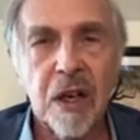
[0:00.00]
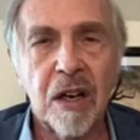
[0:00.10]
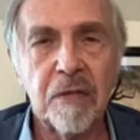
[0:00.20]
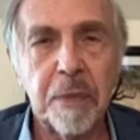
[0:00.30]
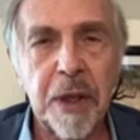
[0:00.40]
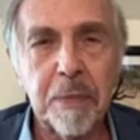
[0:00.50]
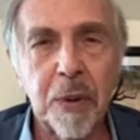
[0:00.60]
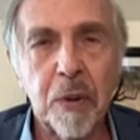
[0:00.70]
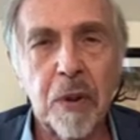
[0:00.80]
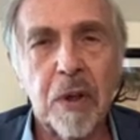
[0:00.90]
of
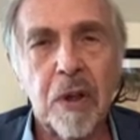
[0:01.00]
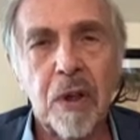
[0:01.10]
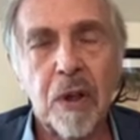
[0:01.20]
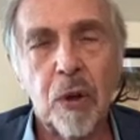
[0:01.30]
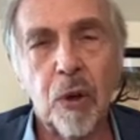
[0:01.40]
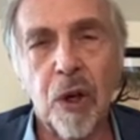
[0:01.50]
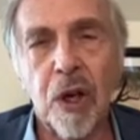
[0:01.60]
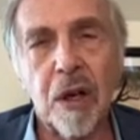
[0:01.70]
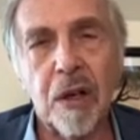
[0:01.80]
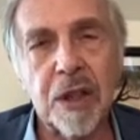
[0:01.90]
people who
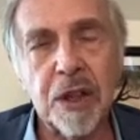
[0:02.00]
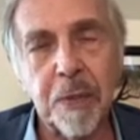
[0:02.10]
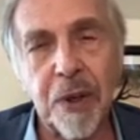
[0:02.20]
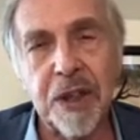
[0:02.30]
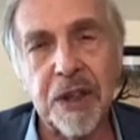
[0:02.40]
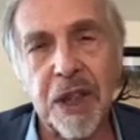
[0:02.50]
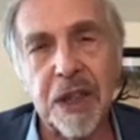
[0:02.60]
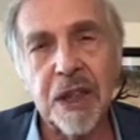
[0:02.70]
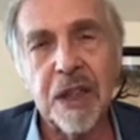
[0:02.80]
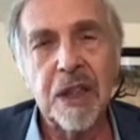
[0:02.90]
are
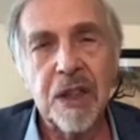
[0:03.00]
experiencing